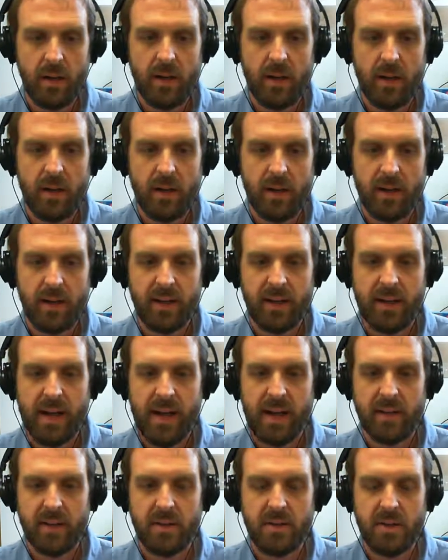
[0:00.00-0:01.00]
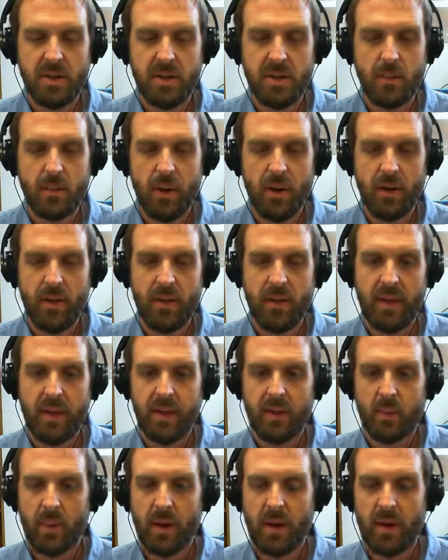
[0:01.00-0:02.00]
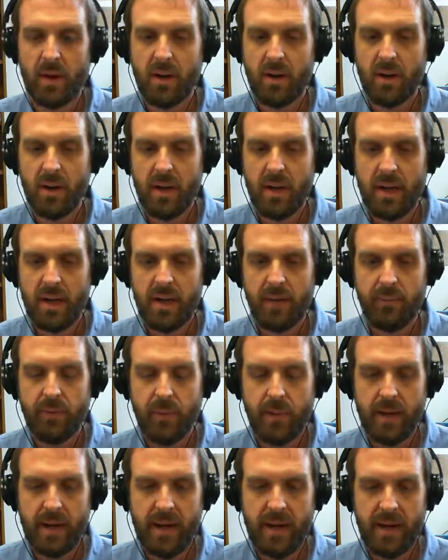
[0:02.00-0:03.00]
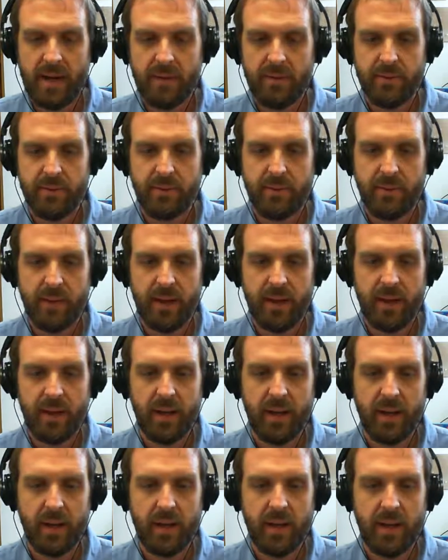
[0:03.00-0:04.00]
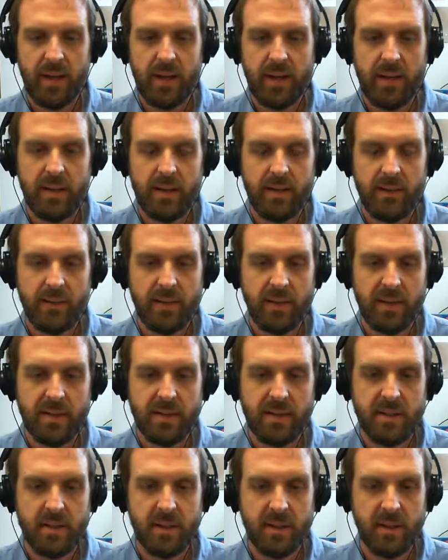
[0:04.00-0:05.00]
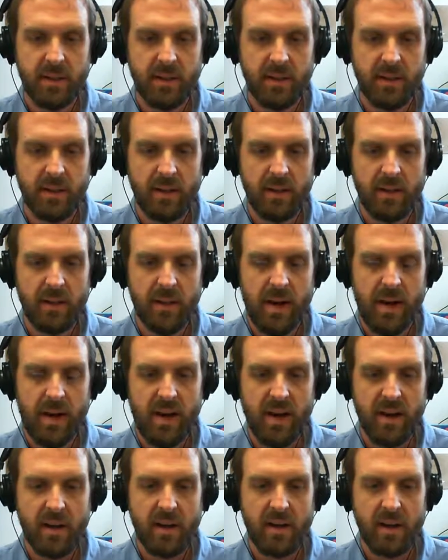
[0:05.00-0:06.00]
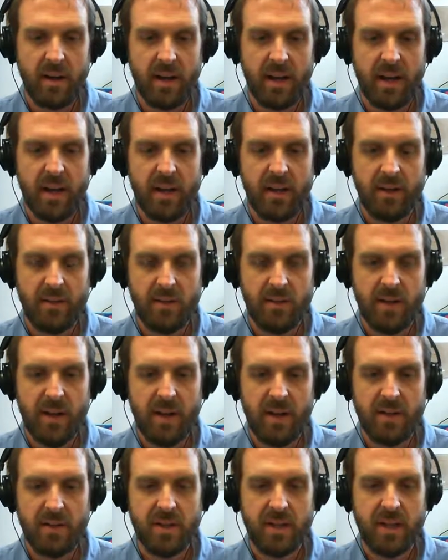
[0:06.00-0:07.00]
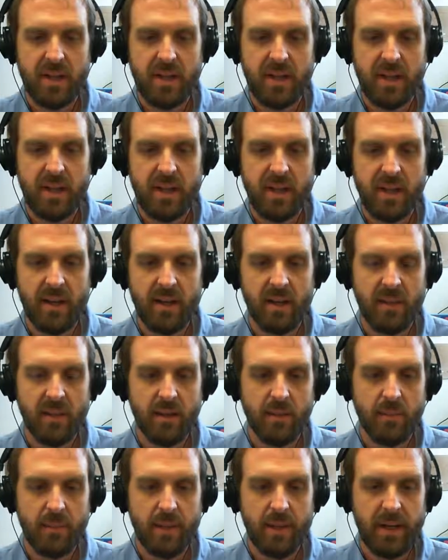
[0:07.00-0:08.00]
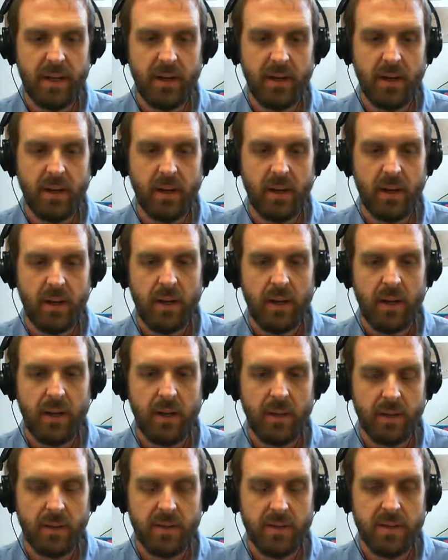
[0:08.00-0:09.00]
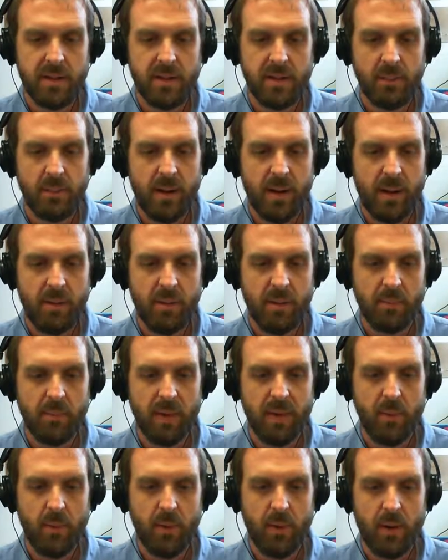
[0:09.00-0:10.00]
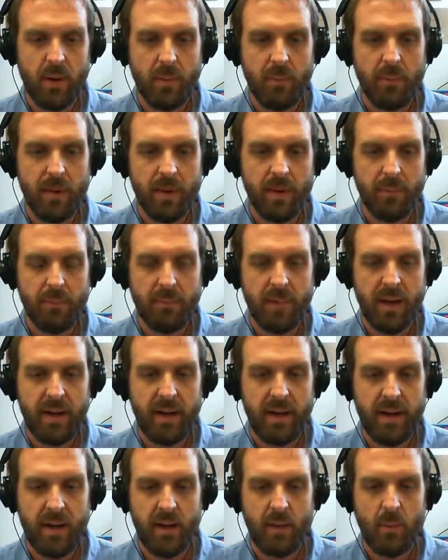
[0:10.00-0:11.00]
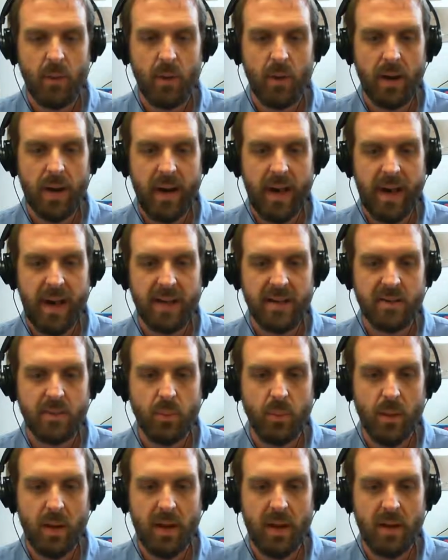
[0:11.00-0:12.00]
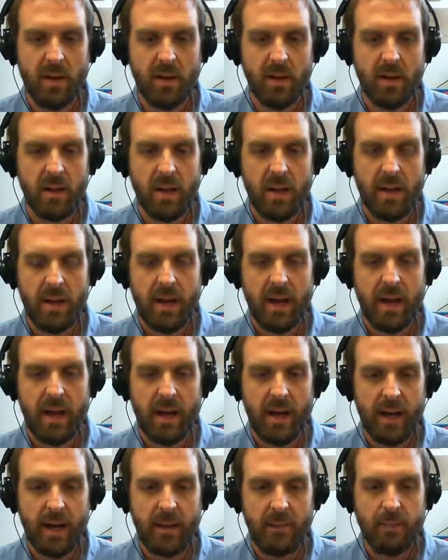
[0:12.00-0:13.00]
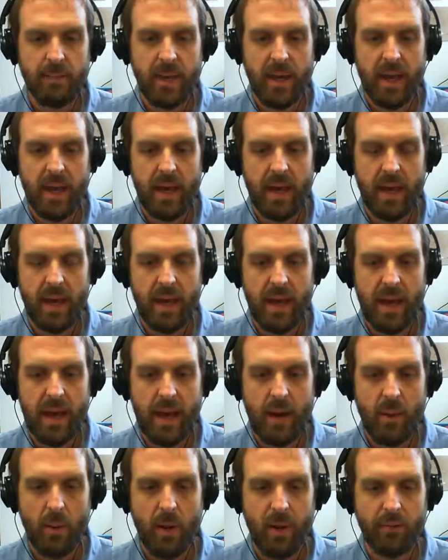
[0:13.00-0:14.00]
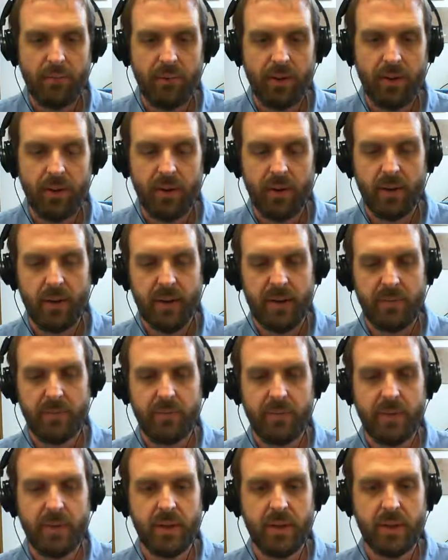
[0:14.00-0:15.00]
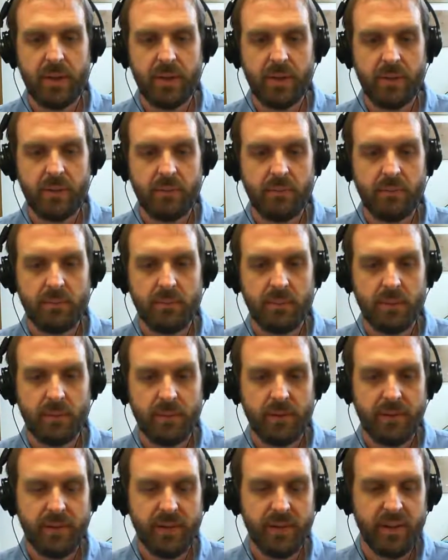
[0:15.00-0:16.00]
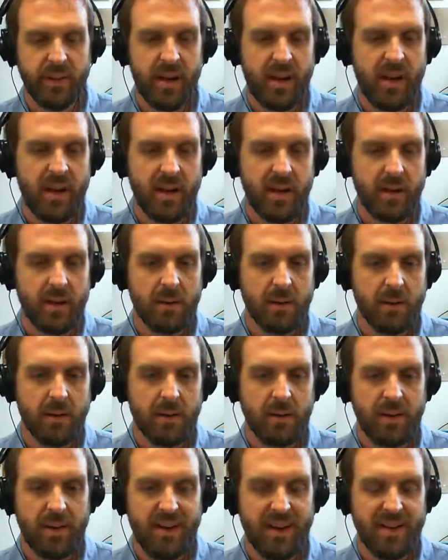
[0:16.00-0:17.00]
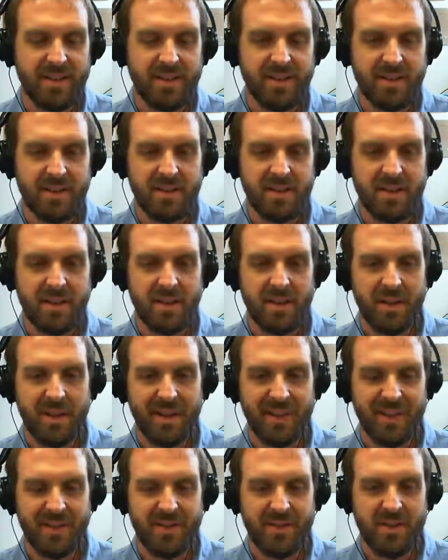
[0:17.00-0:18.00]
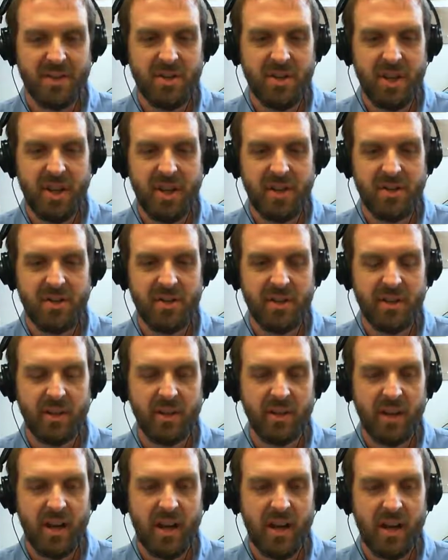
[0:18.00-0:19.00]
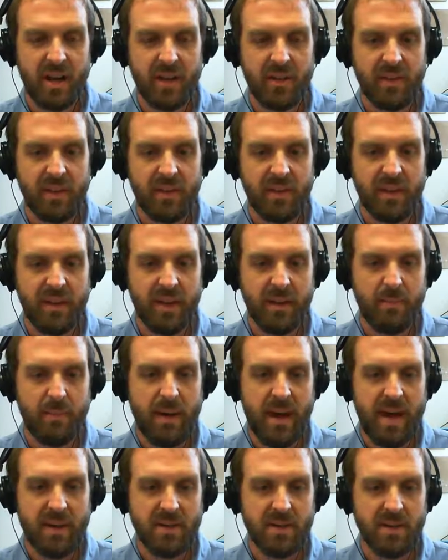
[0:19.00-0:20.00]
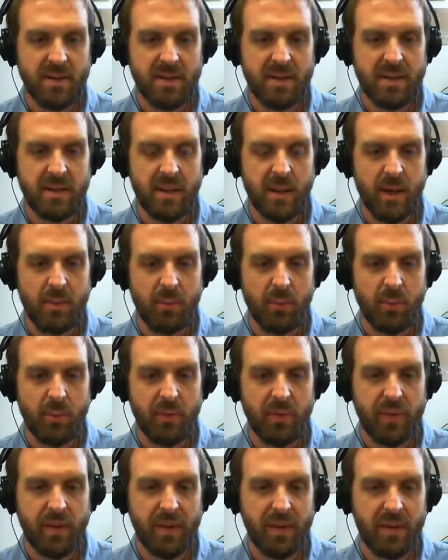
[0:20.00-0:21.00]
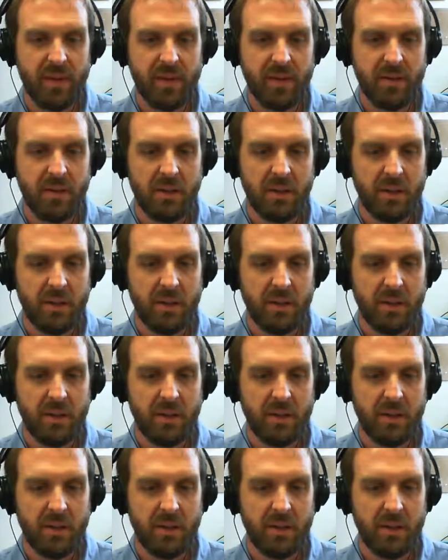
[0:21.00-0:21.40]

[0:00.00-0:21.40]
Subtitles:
analogy, where if you have a key that fits a lock and you change the key a little bit, it'll still probably work, but it might not work as well. However, if the lock causes there's a change in the lock that then matches up with the